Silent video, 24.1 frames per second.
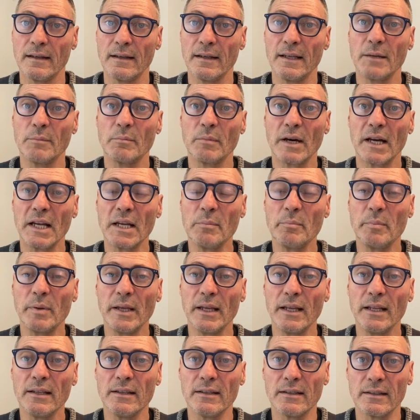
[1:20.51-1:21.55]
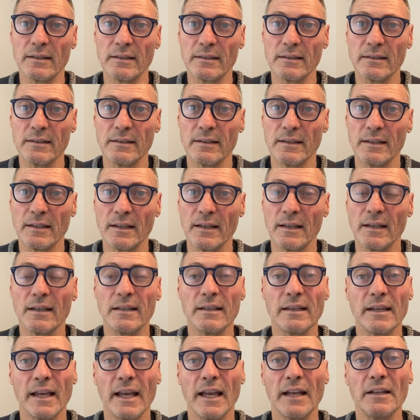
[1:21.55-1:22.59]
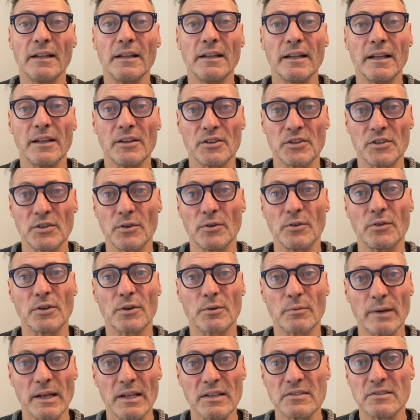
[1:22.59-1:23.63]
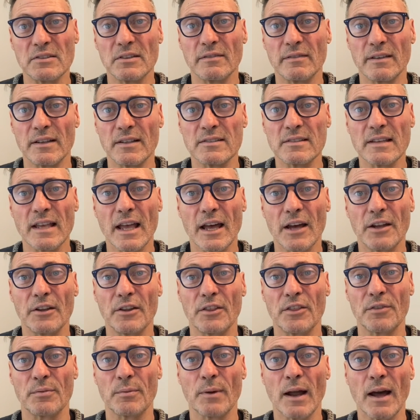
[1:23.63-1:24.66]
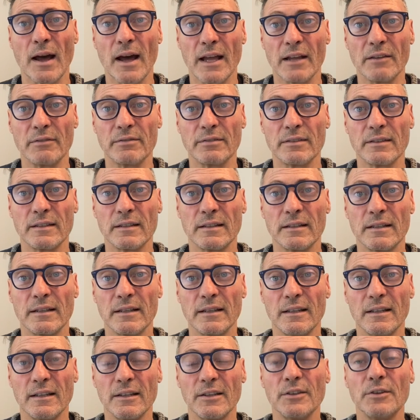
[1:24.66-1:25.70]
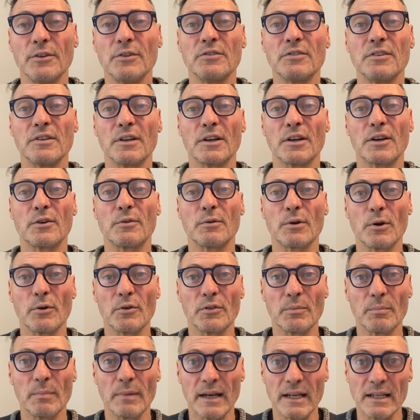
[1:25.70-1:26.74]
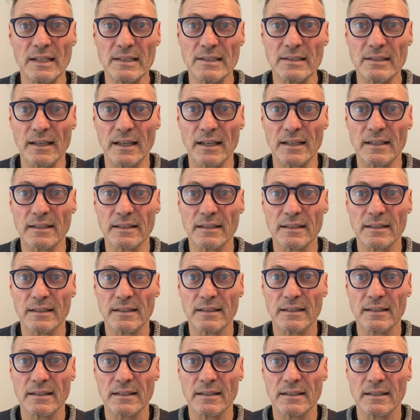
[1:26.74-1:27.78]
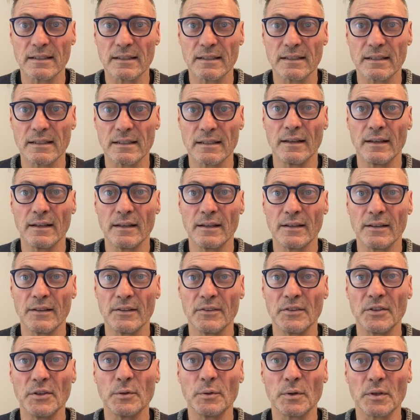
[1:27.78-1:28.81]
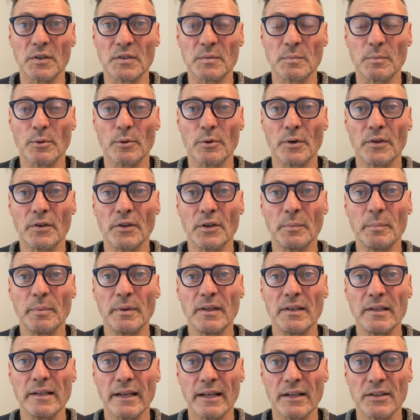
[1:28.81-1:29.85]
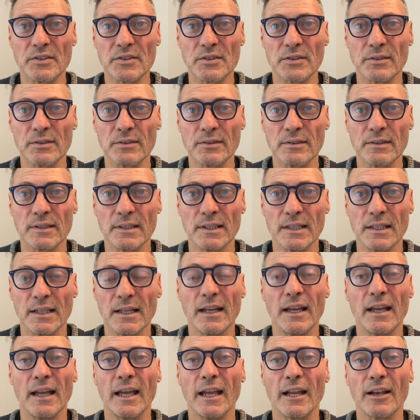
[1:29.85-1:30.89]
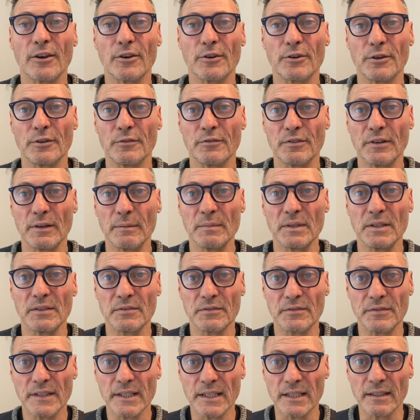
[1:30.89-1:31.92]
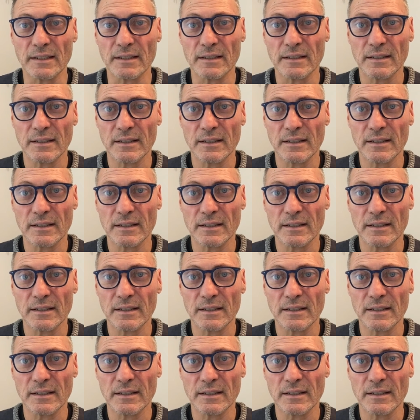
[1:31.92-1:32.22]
In my opinion, candidates show the rest of us how to thrive using a growth mindset to explore their potential and learn from defeat.